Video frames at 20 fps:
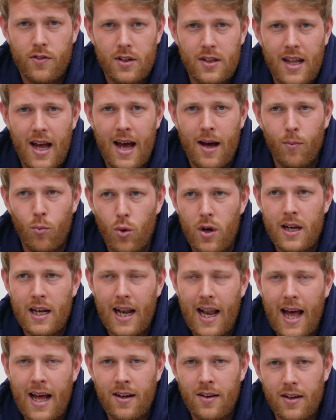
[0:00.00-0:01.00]
of a downwind
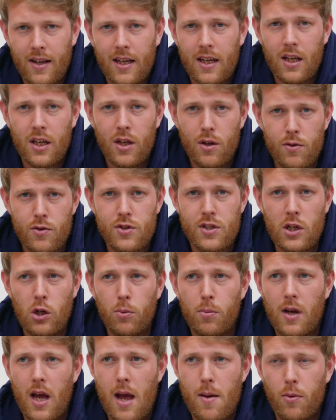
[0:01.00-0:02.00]
landing, you'd still
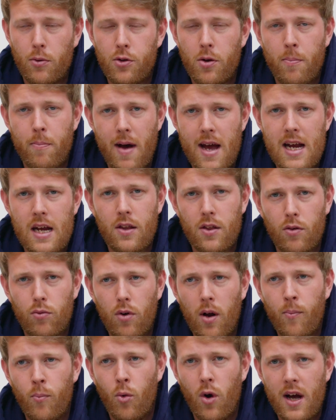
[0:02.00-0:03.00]
be able to make the
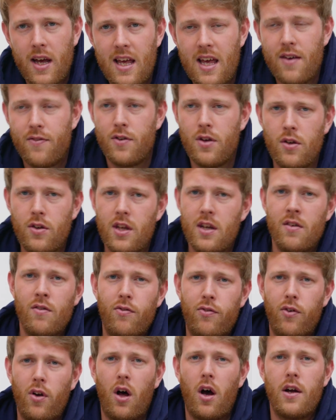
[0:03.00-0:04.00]
runway if you didn't
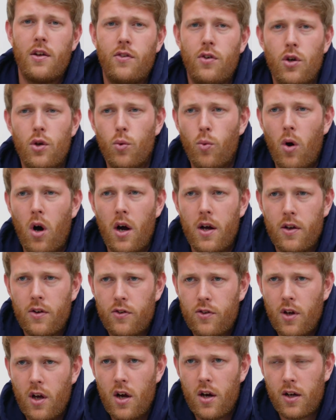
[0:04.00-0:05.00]
fly too wide a
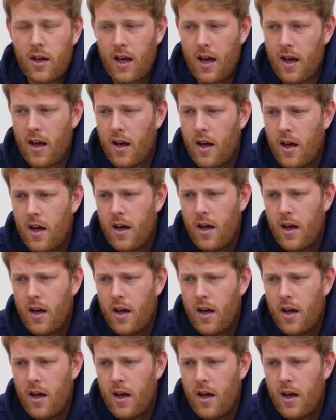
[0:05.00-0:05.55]
circuit.